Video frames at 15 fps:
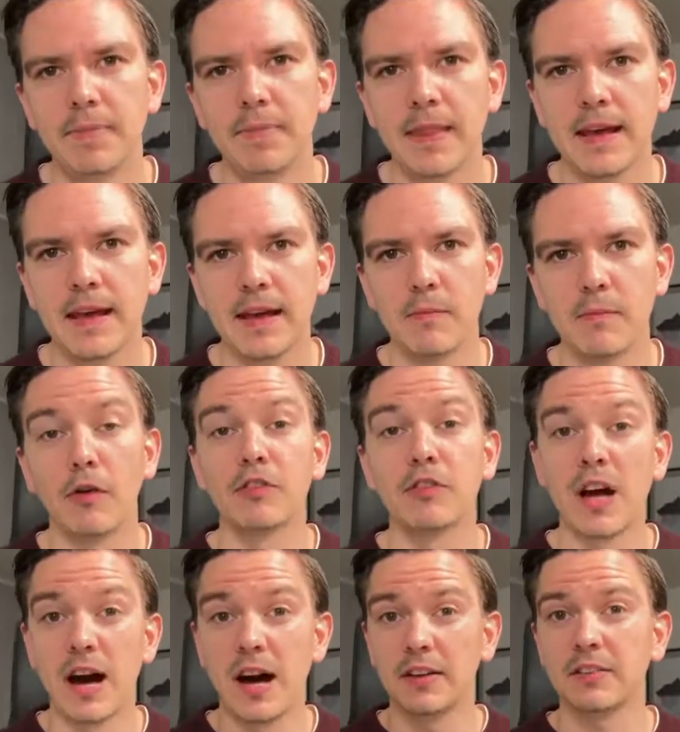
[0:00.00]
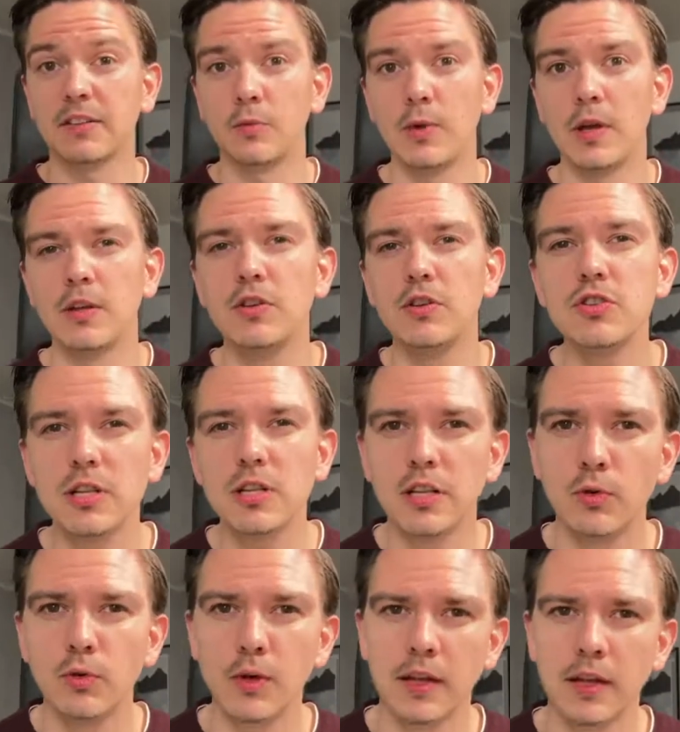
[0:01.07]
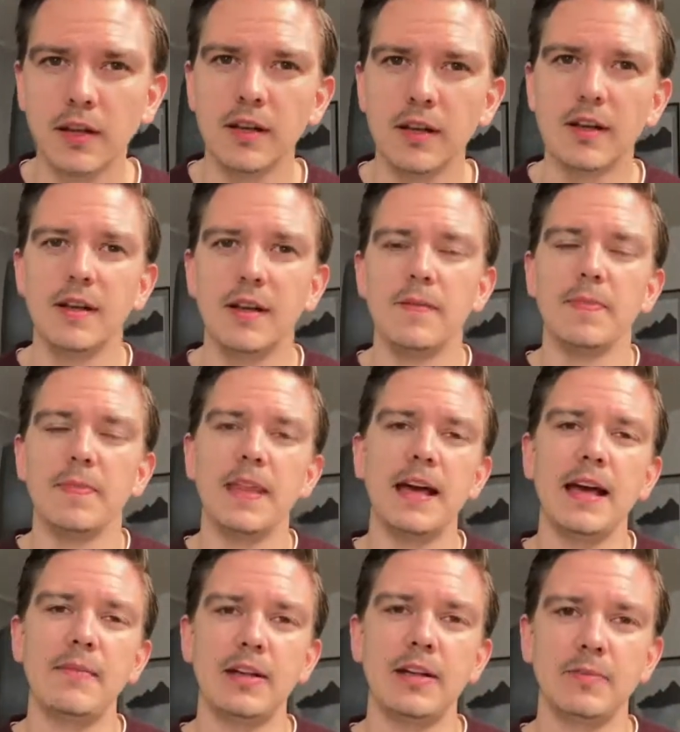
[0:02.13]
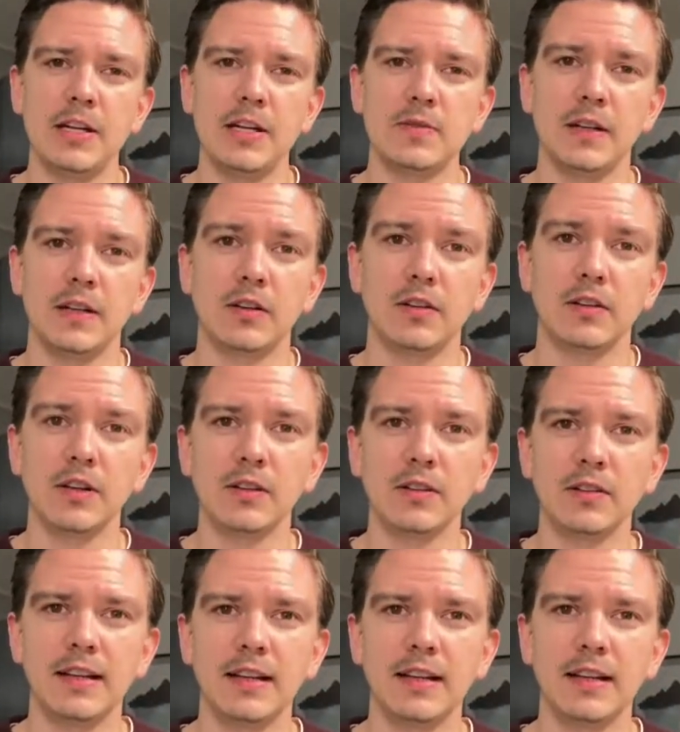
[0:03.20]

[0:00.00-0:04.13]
of tasks that we are usually doing as management consultants.